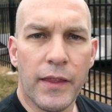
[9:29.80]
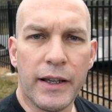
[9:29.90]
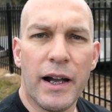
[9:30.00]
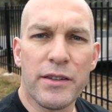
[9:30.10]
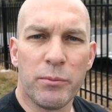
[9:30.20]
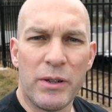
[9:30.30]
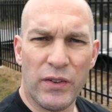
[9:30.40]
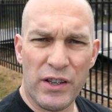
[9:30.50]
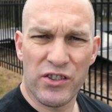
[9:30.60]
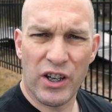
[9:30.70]
The car's almost
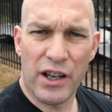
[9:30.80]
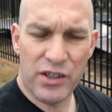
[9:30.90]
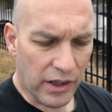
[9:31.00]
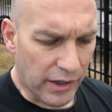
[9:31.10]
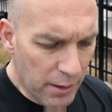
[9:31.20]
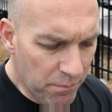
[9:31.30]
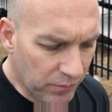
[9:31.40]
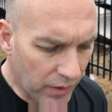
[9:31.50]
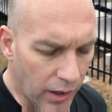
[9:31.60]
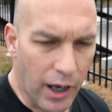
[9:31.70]
finished charging again.
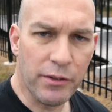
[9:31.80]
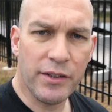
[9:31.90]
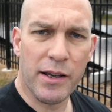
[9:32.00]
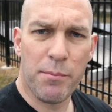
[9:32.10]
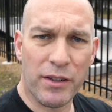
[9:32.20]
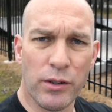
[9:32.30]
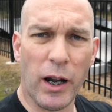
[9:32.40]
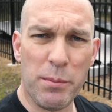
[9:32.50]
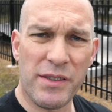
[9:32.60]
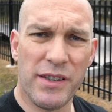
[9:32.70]
Taking it back to
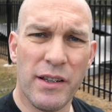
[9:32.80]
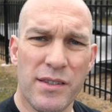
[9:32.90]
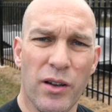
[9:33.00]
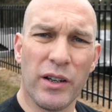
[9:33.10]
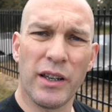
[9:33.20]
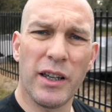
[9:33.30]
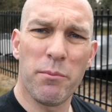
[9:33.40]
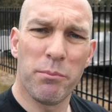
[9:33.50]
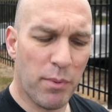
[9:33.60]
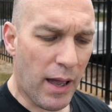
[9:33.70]
90% so I can
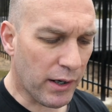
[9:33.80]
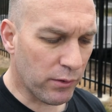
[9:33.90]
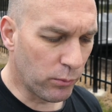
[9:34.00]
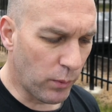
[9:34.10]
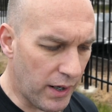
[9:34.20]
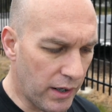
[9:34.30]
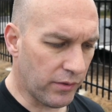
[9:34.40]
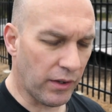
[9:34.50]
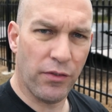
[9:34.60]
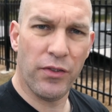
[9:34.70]
get back
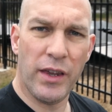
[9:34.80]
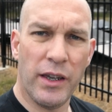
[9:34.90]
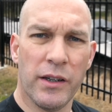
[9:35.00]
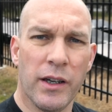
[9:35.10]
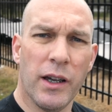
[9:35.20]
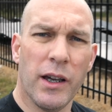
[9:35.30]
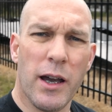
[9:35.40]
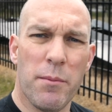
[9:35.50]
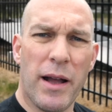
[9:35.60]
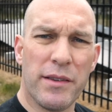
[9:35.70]
with, I think,
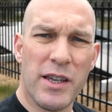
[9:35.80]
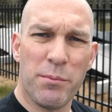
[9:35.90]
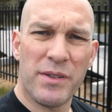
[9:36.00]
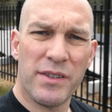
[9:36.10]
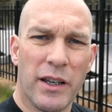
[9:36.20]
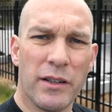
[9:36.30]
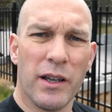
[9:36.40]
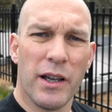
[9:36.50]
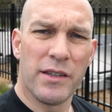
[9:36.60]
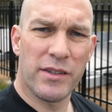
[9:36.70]
about 10%
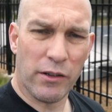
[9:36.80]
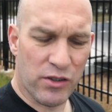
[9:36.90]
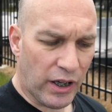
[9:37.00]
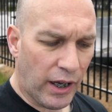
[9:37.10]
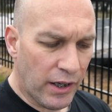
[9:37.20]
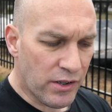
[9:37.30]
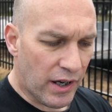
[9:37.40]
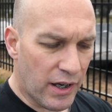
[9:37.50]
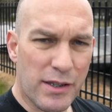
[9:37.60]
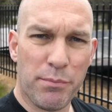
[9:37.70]
state of charge
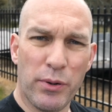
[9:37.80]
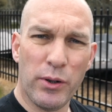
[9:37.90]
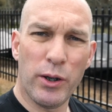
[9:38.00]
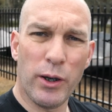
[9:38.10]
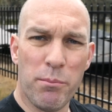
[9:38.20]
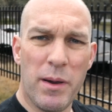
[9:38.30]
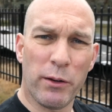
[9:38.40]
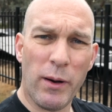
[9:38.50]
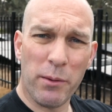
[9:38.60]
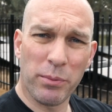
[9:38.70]
as per
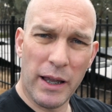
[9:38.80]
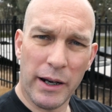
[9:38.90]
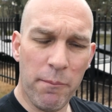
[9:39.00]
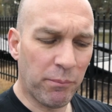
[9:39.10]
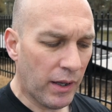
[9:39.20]
better route planner.